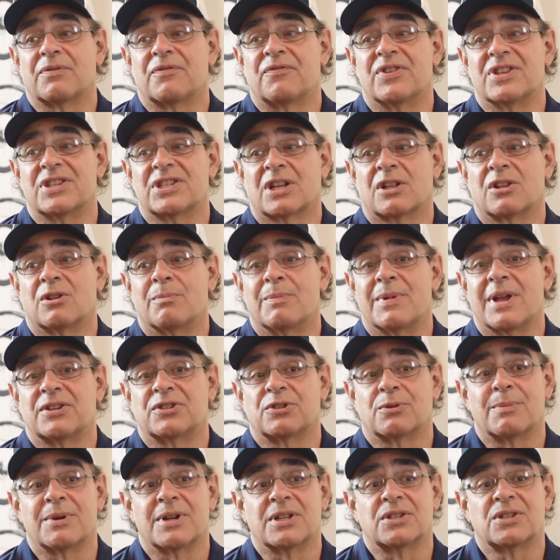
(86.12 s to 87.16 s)
physical
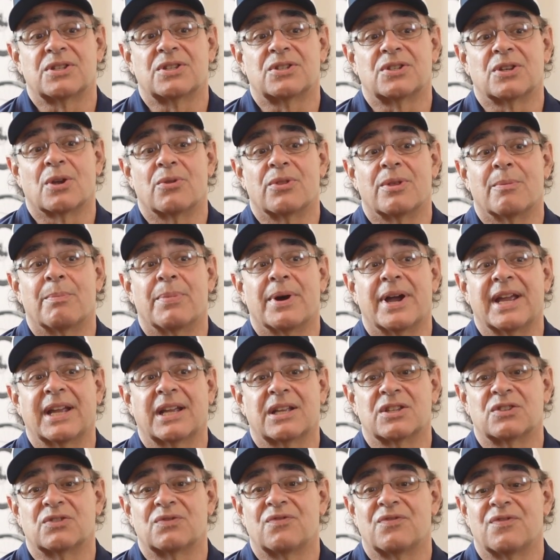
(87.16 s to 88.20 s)
measurements, so the
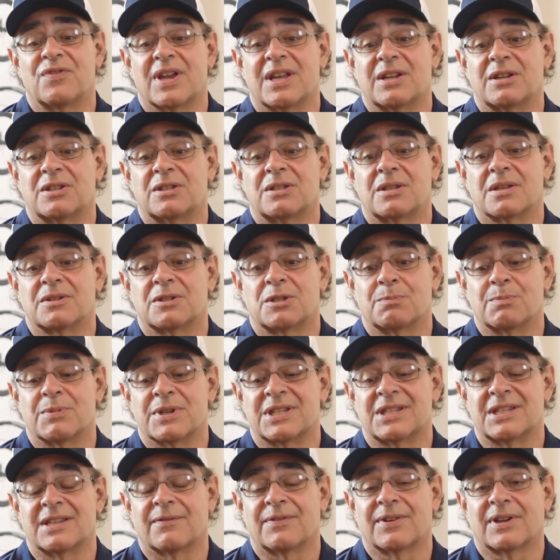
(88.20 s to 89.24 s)
bike is fit
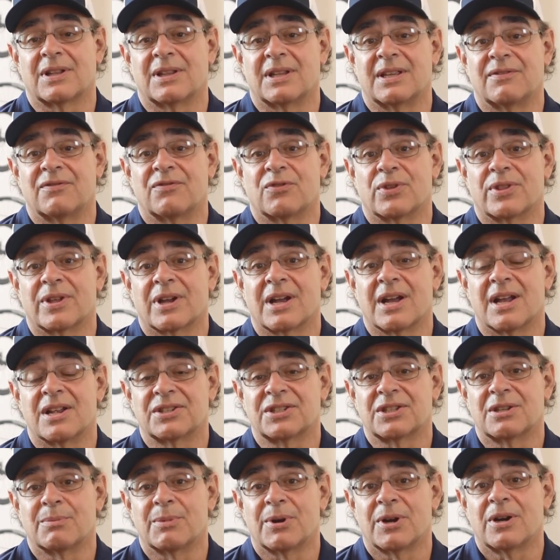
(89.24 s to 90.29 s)
specifically for the
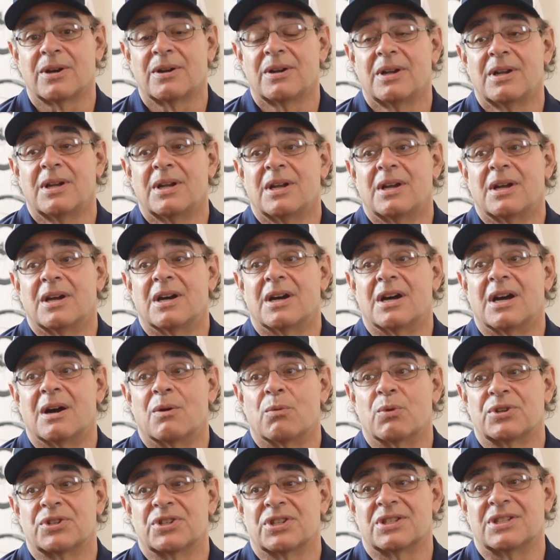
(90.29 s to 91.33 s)
customer,
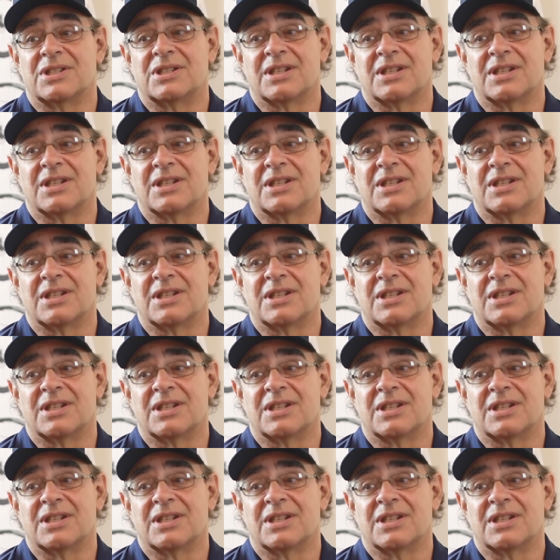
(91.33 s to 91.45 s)
which is